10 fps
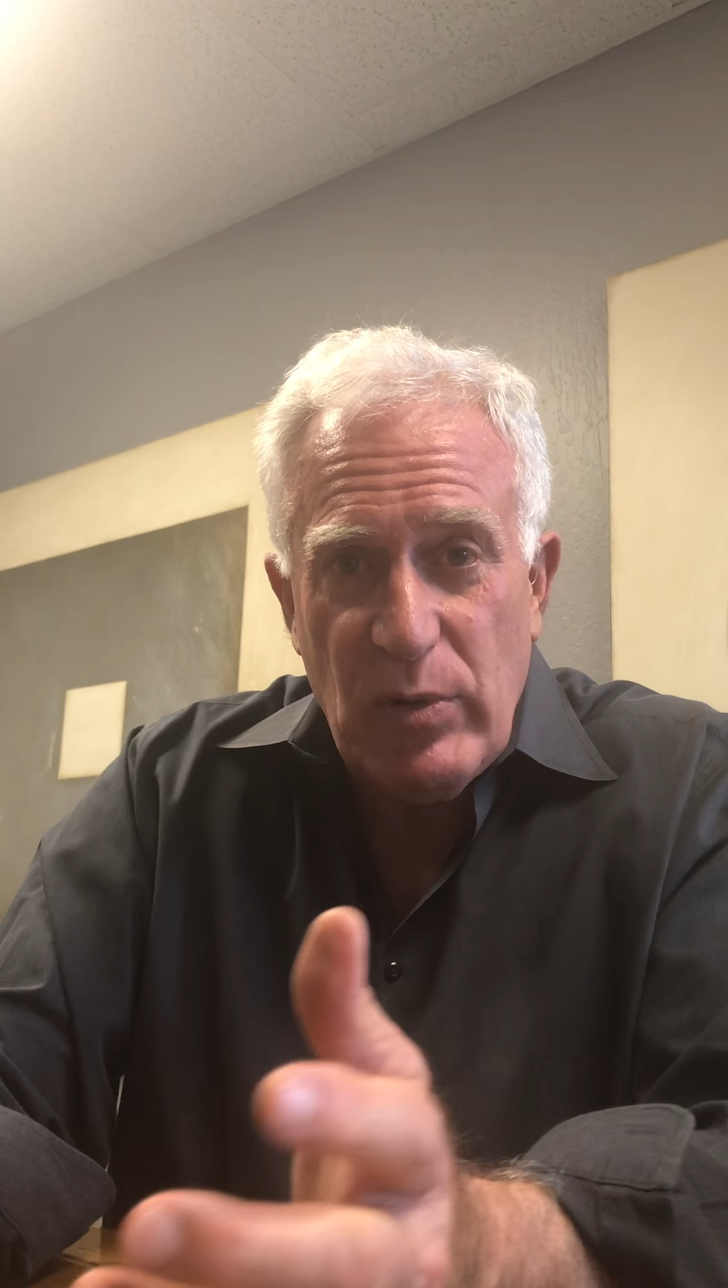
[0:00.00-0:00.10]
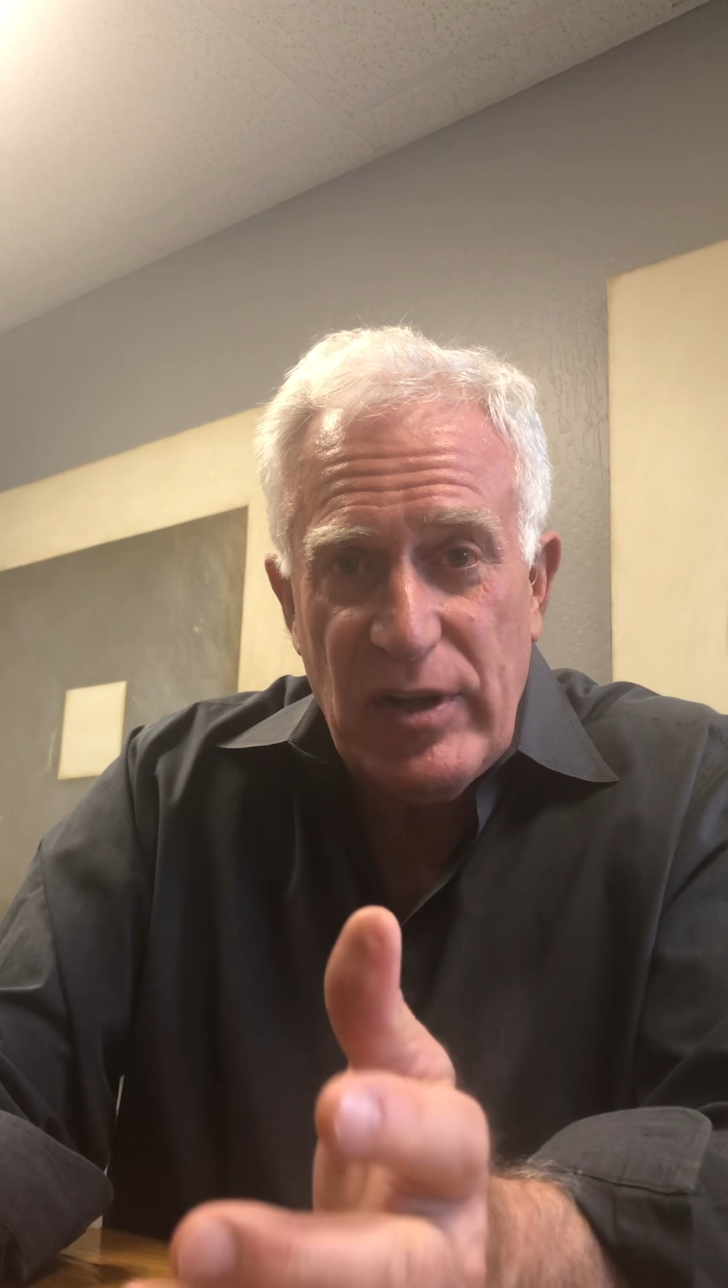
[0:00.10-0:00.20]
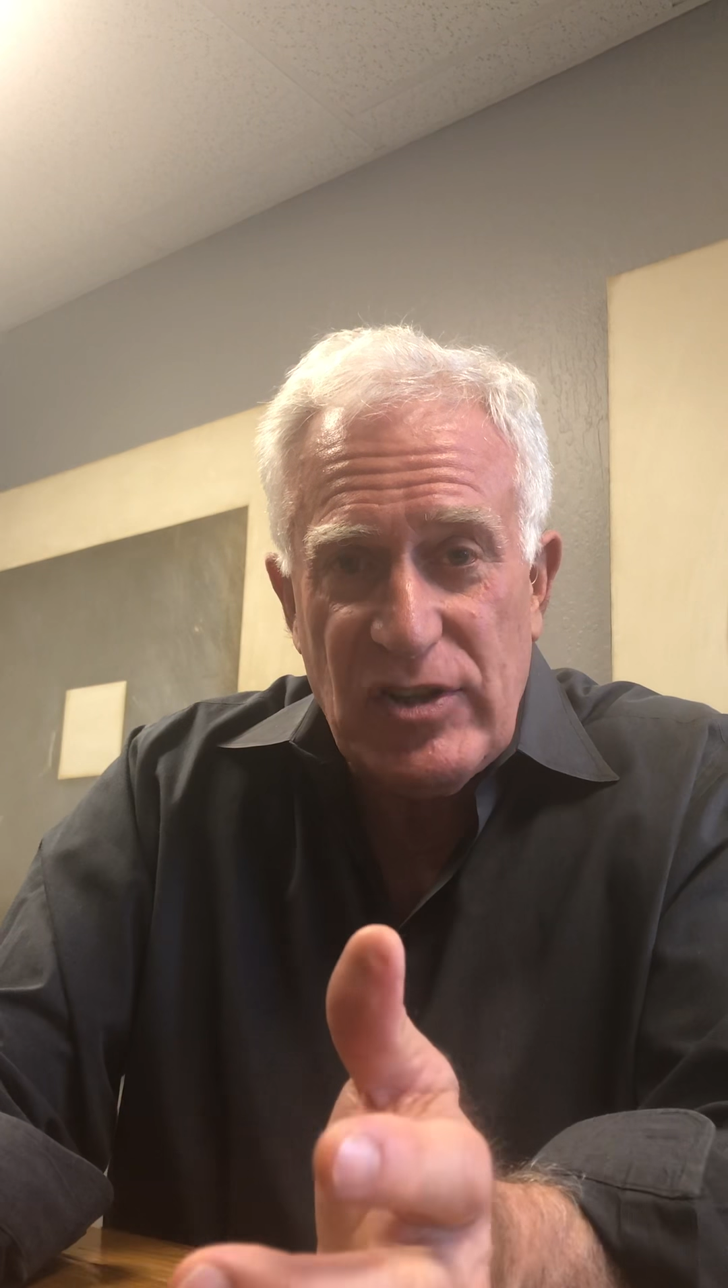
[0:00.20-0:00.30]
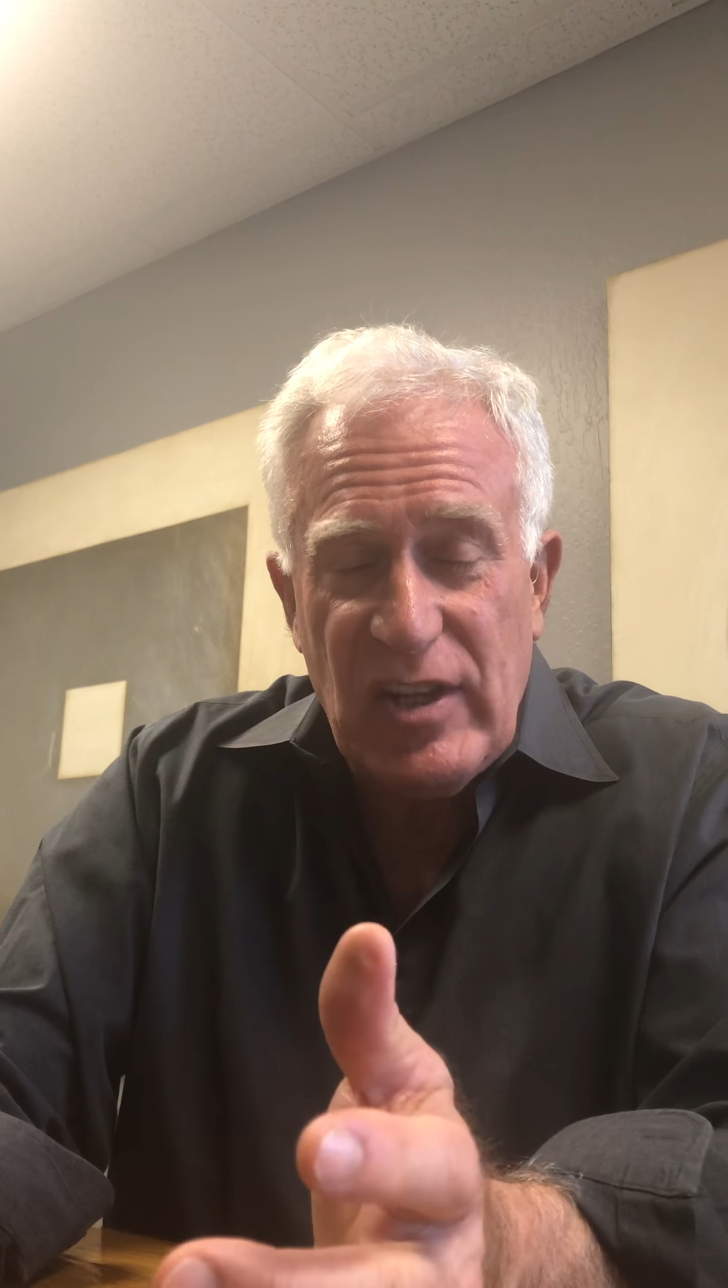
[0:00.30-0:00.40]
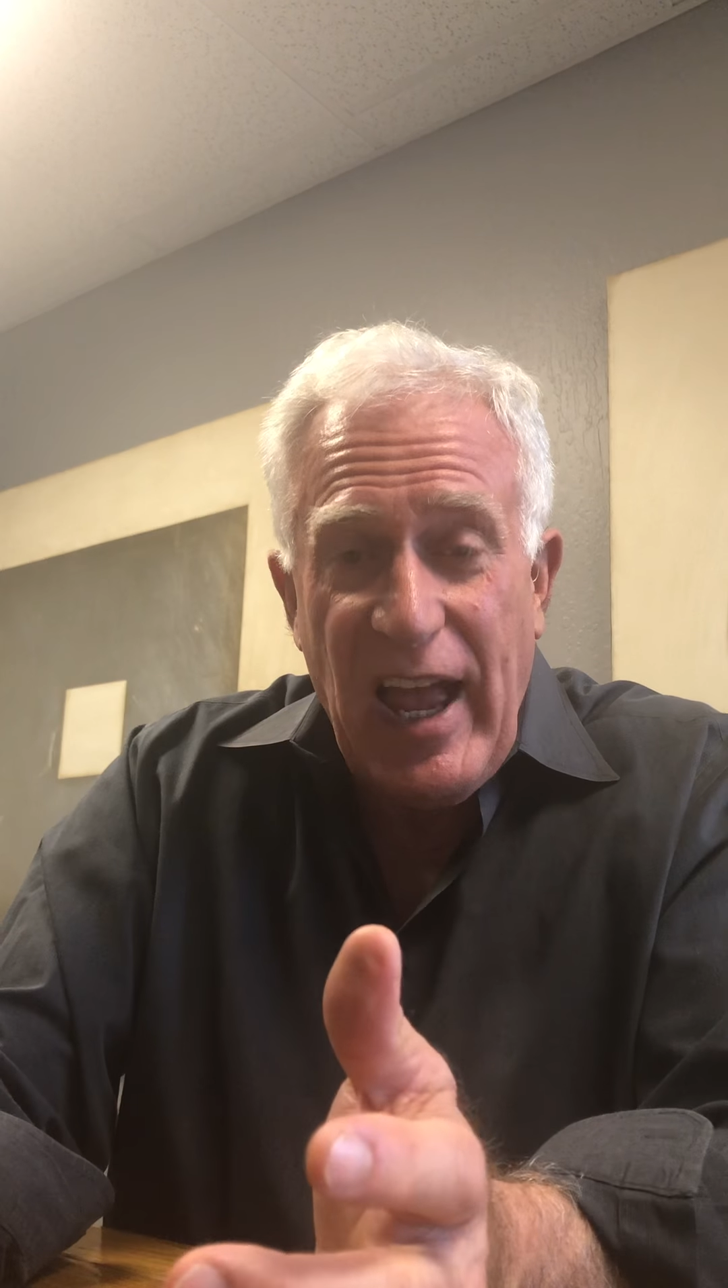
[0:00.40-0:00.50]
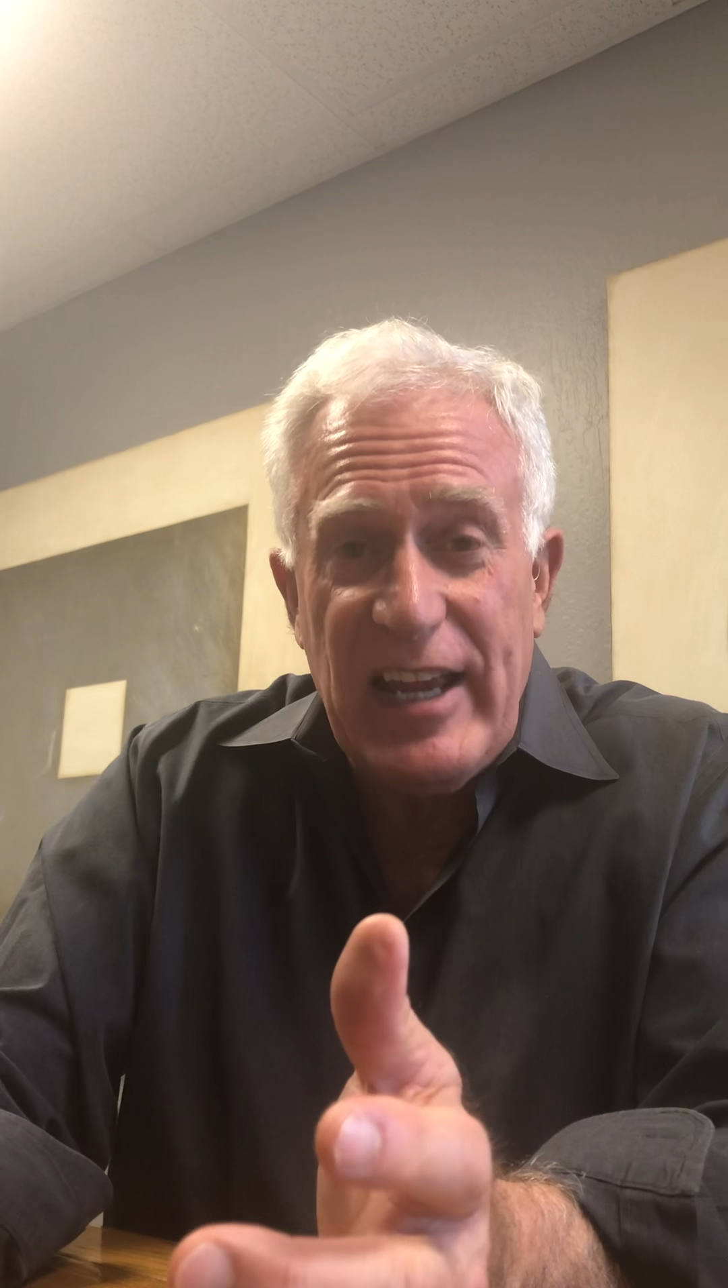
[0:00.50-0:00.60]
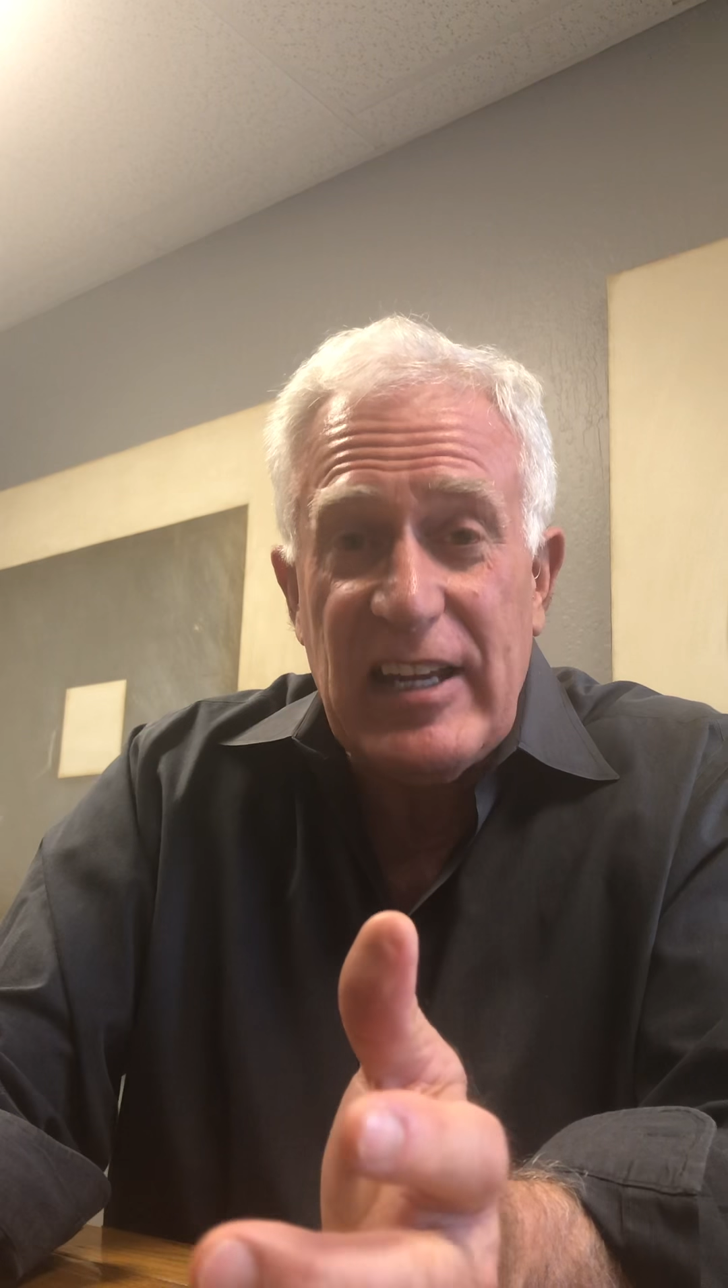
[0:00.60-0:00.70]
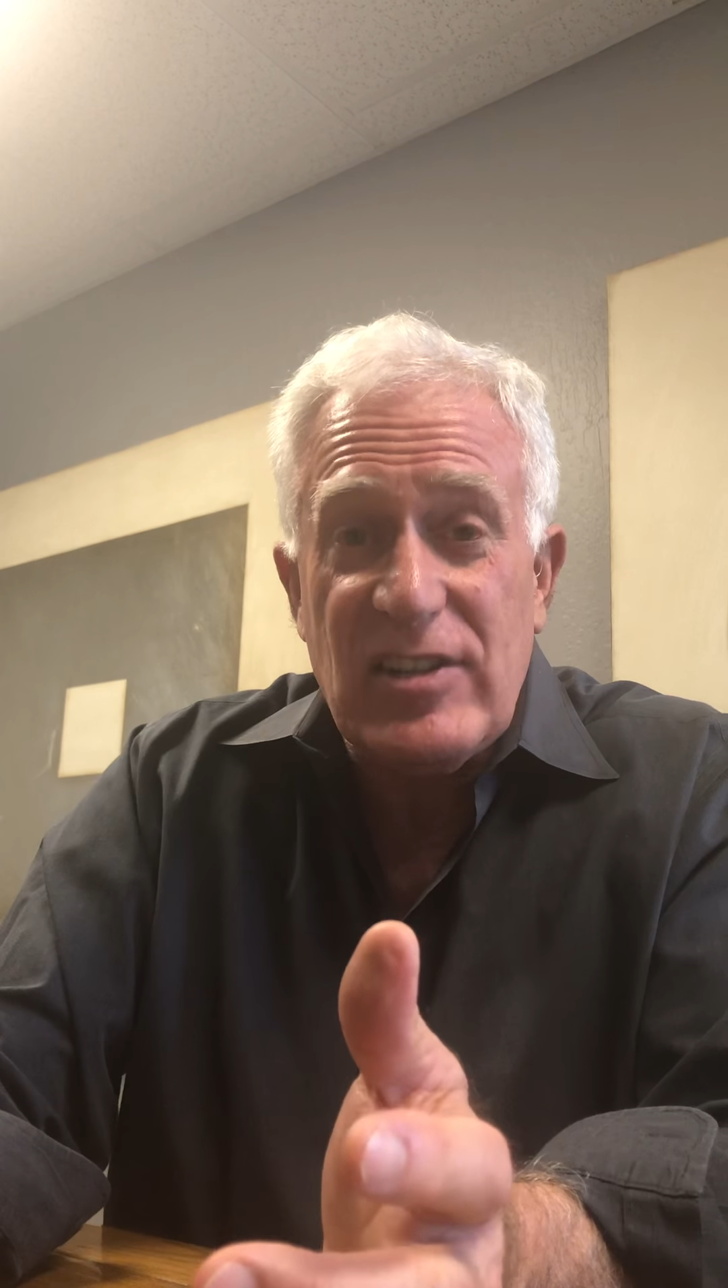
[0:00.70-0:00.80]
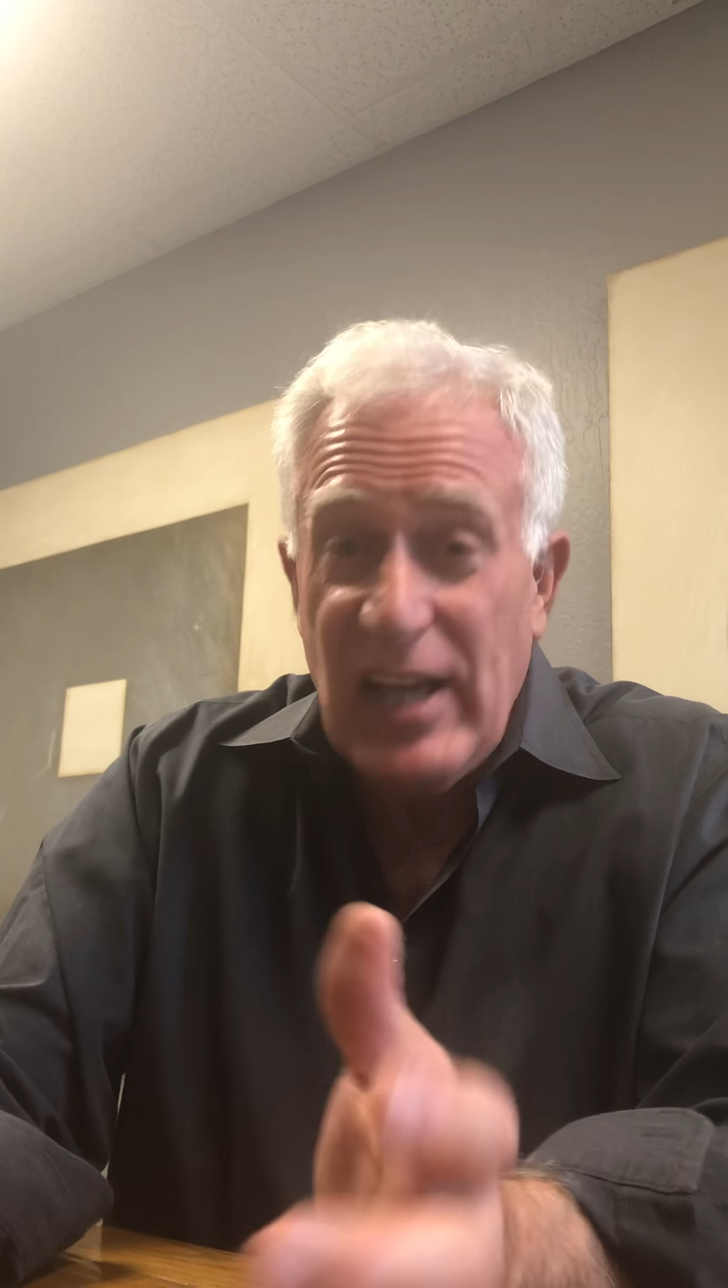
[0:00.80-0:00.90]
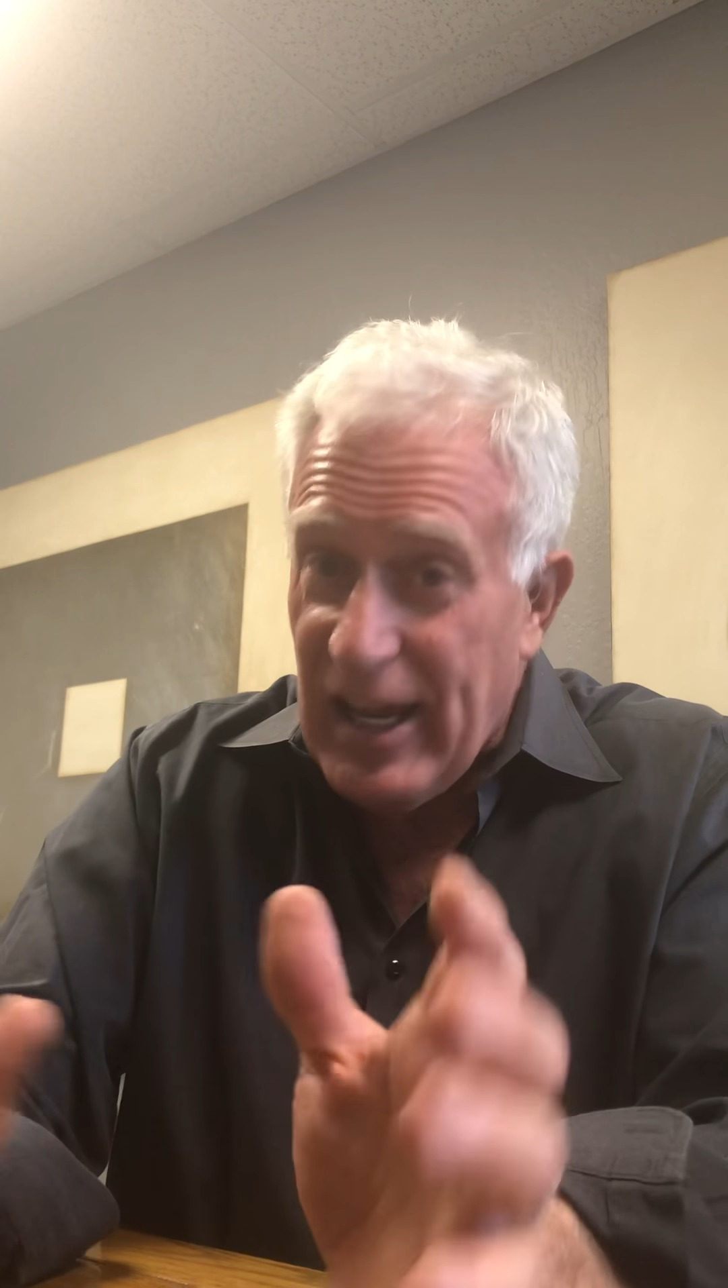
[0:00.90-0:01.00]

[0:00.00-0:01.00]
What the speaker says: with this guy.